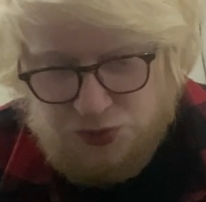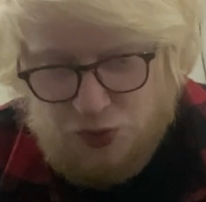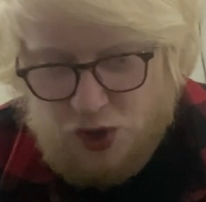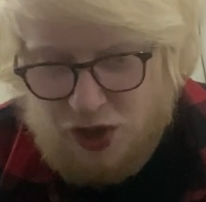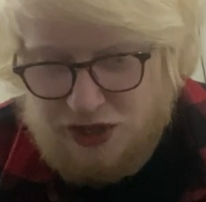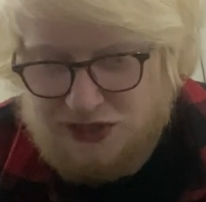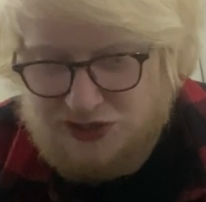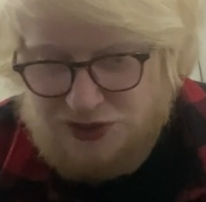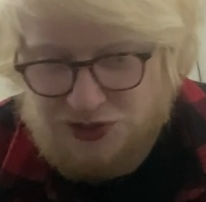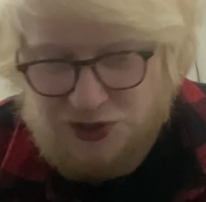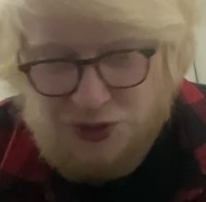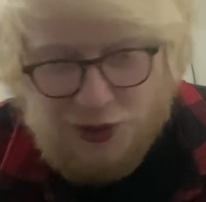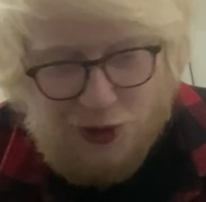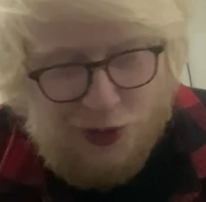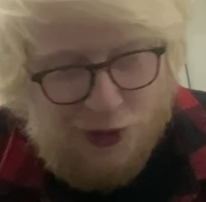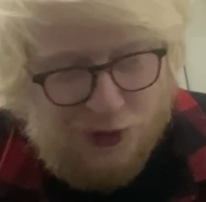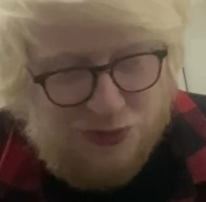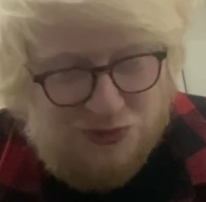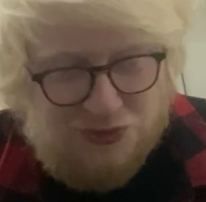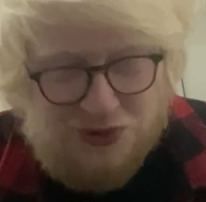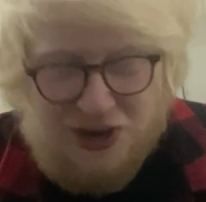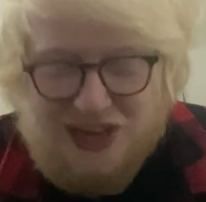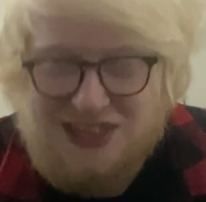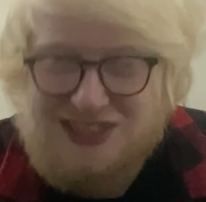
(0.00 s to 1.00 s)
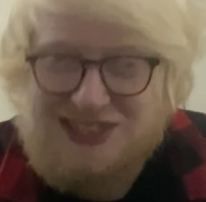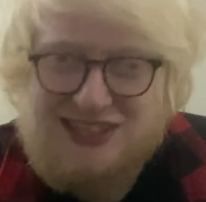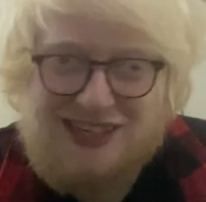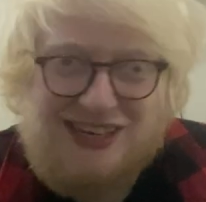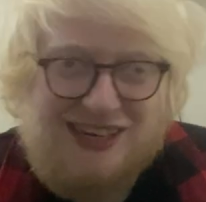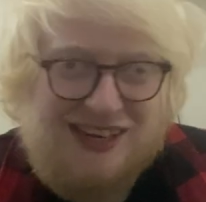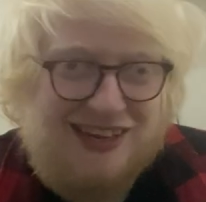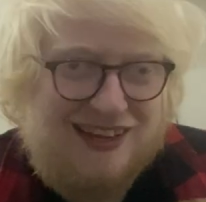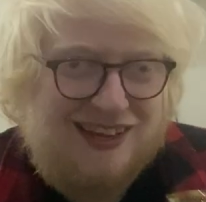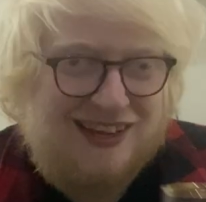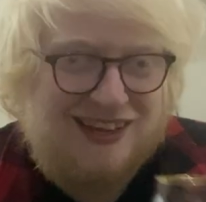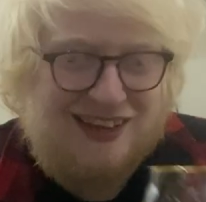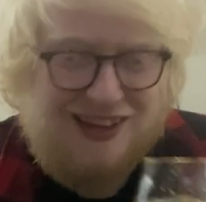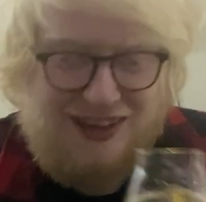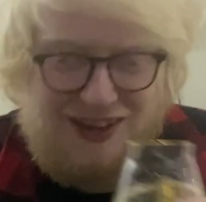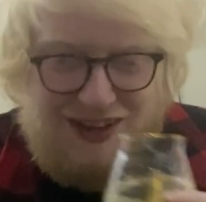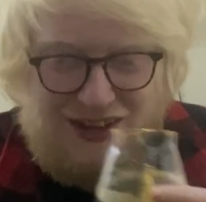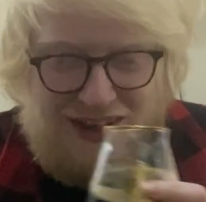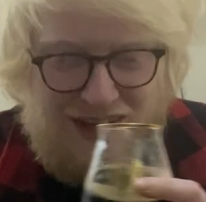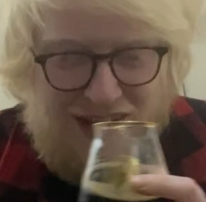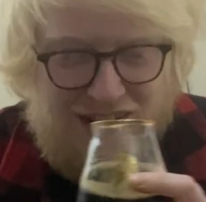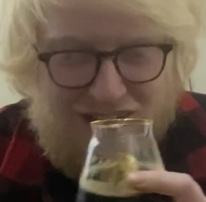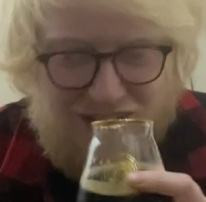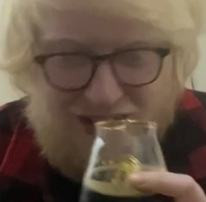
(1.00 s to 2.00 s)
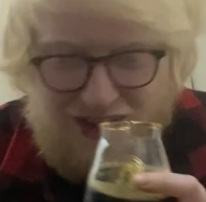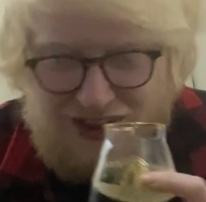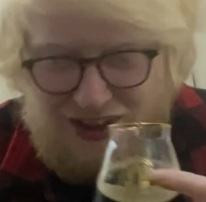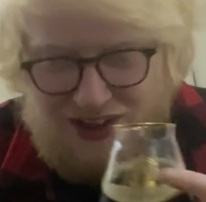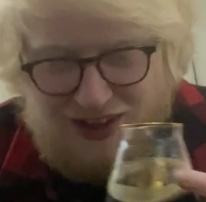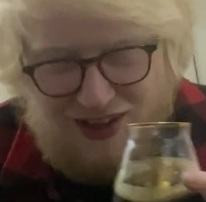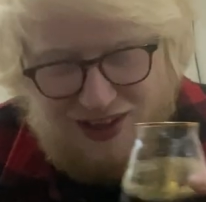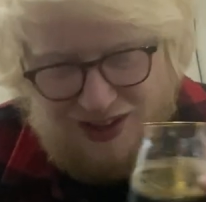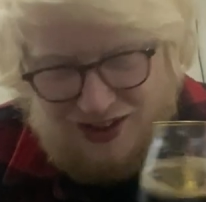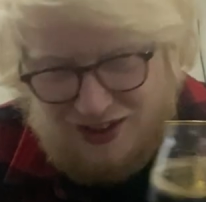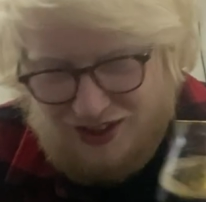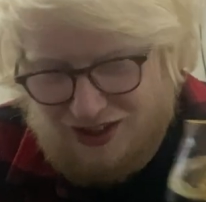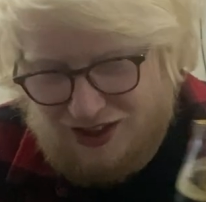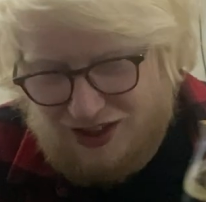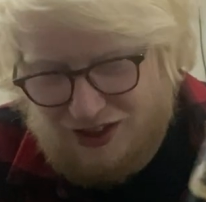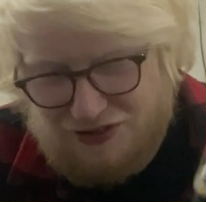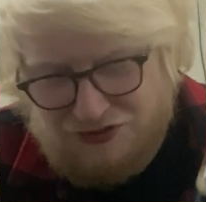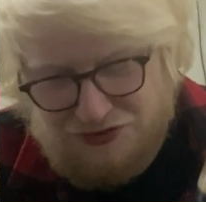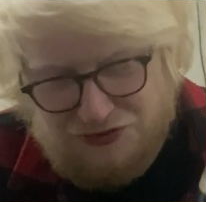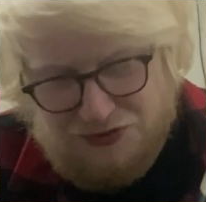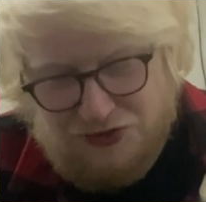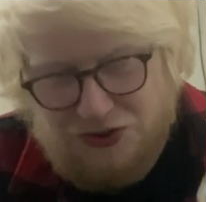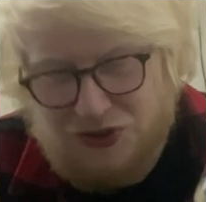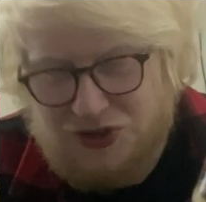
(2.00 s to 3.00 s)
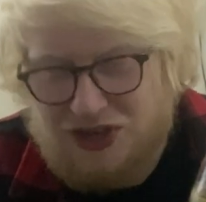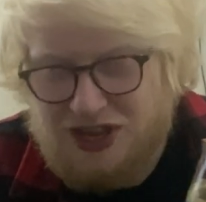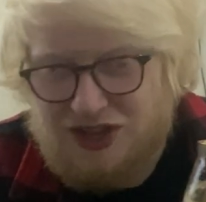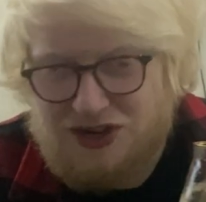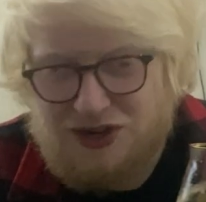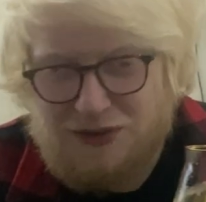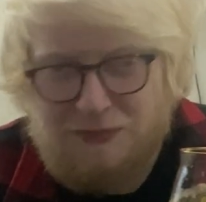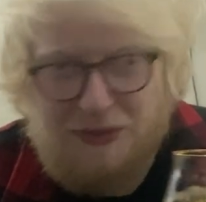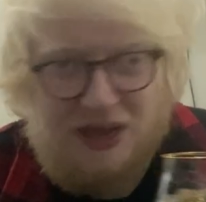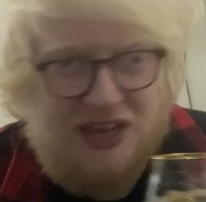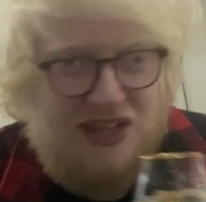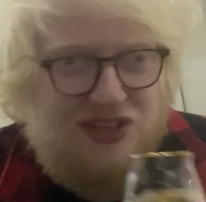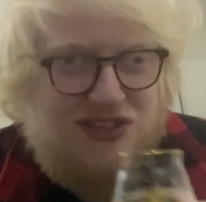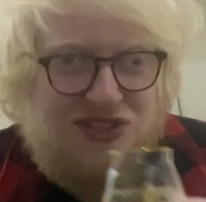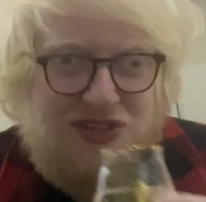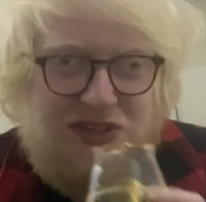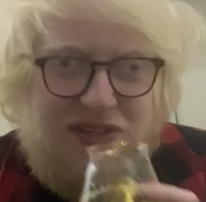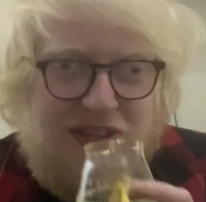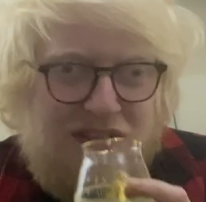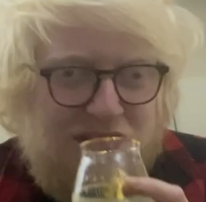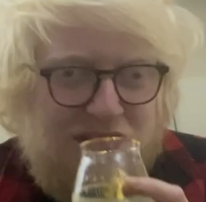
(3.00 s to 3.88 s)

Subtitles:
what is already a fucking amazing